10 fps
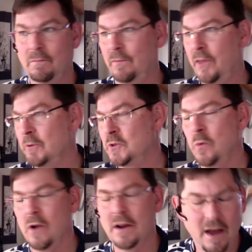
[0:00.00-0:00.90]
there was
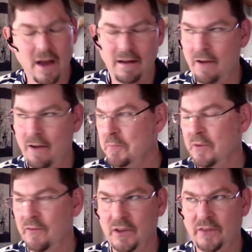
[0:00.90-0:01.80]
one guy, I
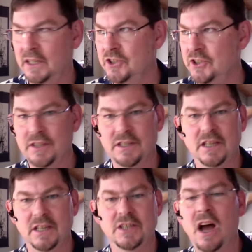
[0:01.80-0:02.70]
remember vividly, took his
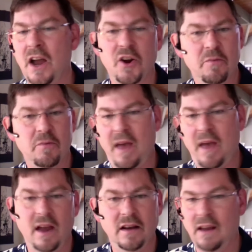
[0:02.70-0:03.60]
entire
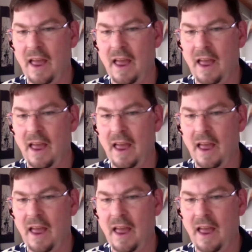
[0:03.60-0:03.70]
bag,